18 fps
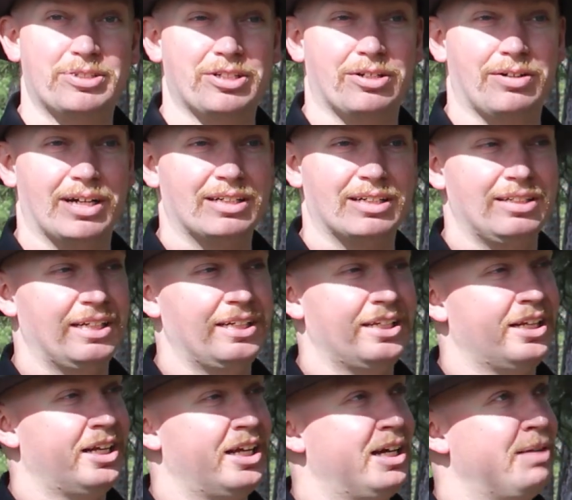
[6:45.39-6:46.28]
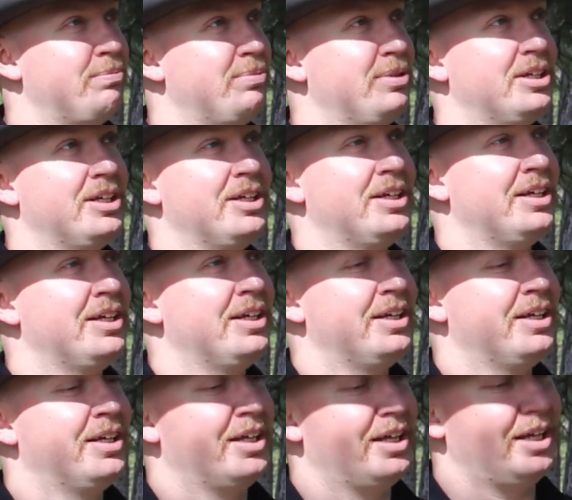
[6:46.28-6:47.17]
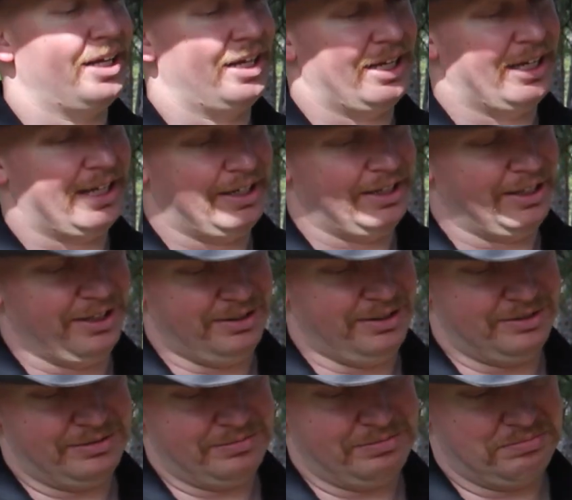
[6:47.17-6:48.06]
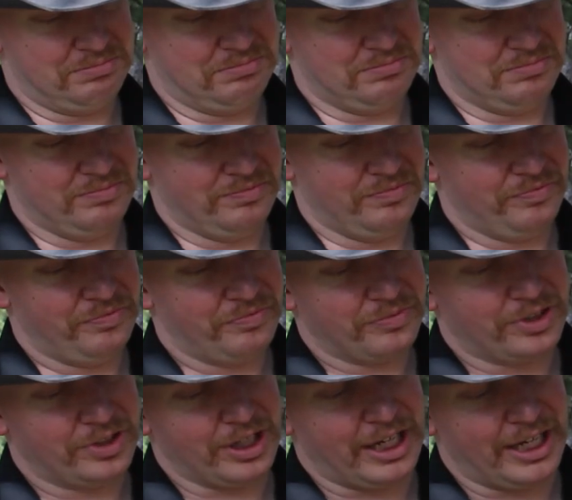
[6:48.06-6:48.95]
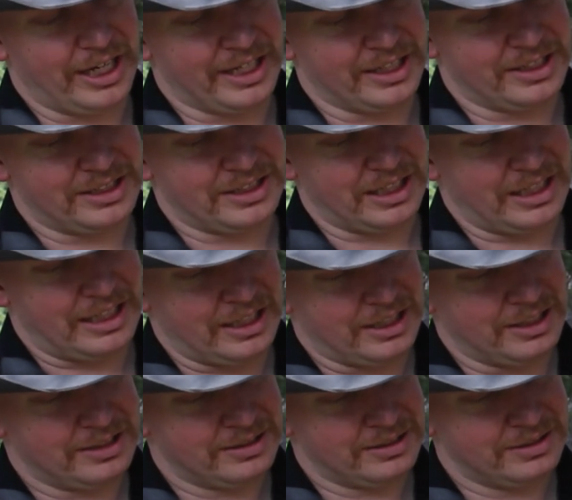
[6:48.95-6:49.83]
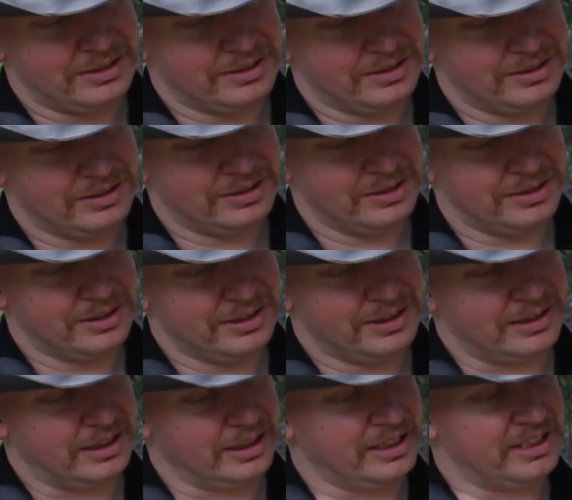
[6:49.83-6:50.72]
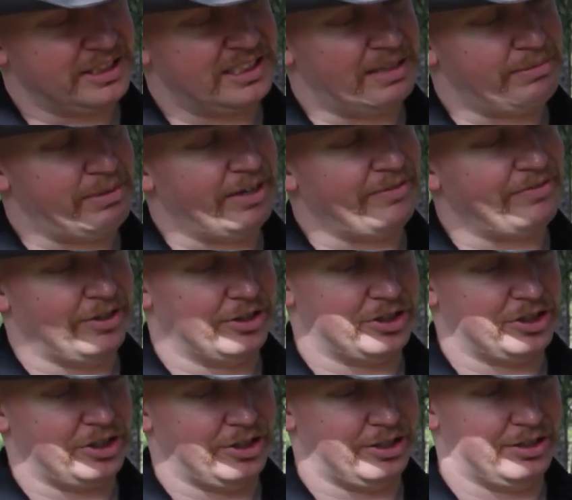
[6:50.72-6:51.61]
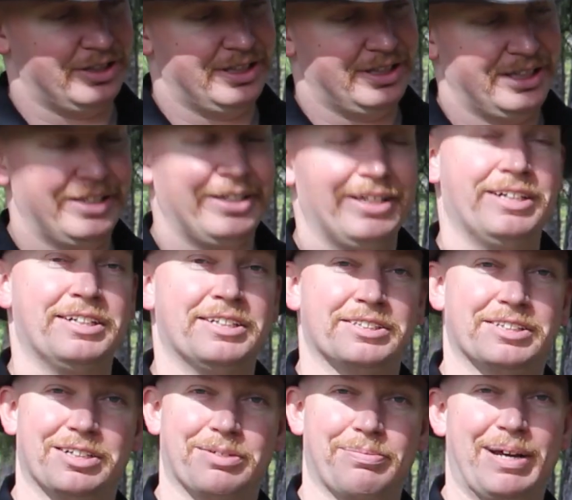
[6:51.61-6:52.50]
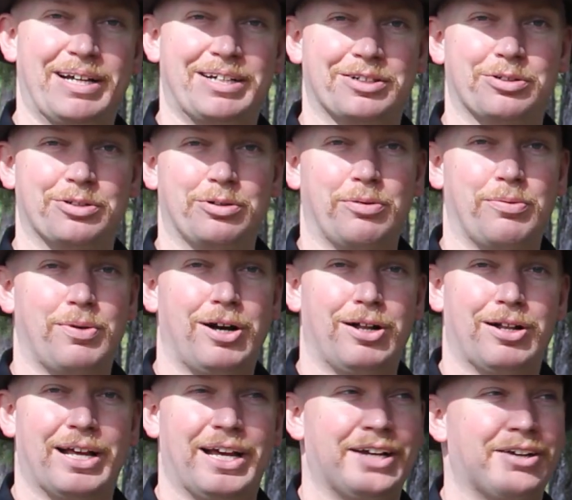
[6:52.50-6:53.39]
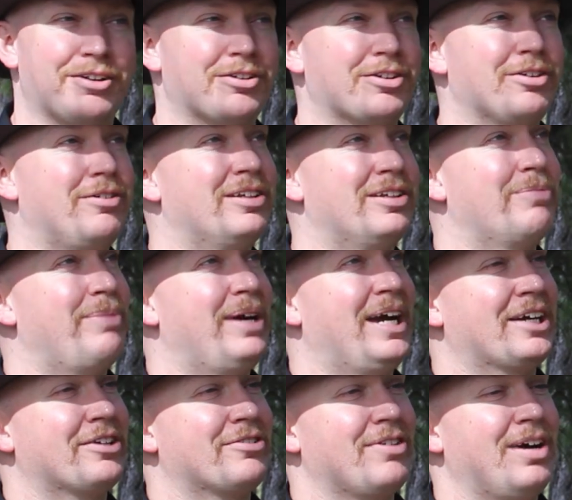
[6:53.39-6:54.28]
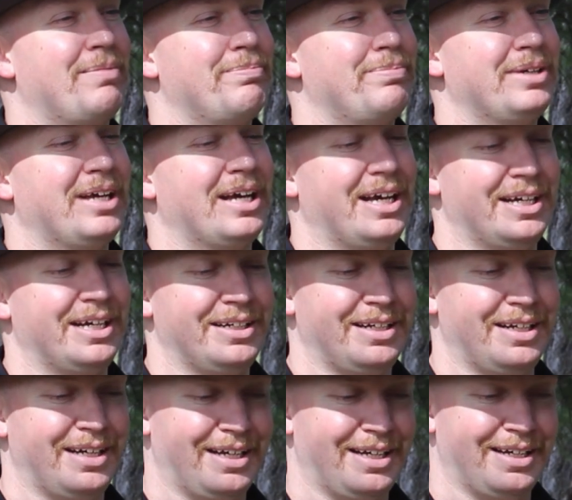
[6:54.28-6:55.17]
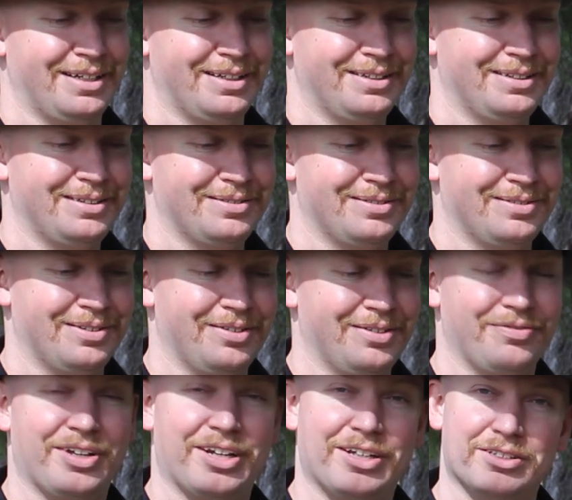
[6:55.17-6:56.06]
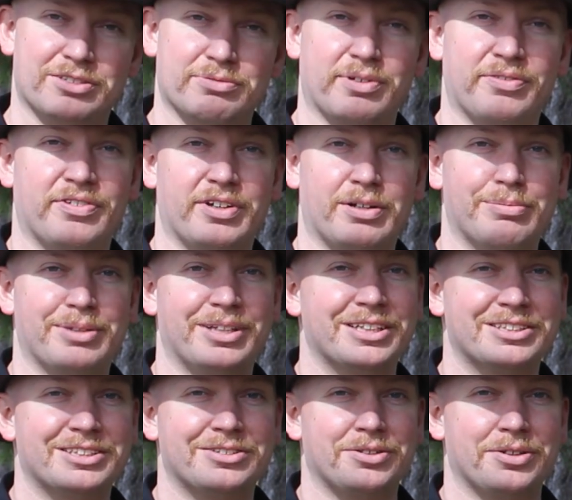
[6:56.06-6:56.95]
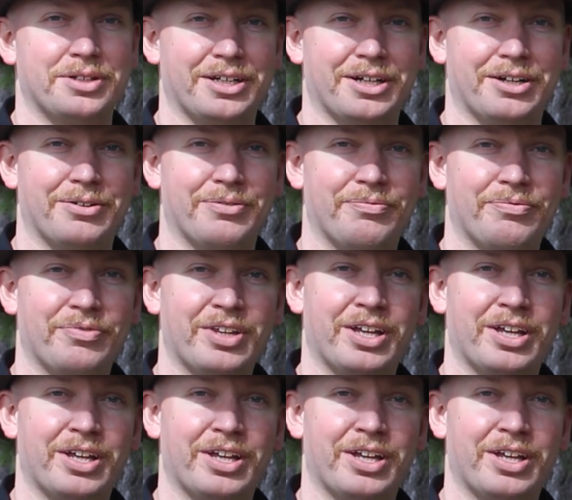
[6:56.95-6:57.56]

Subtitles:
So I cleaned it up and got it at least semi-functional. So it'll make a cool wall hanger to go on the backdrop behind the videos we film in the studio.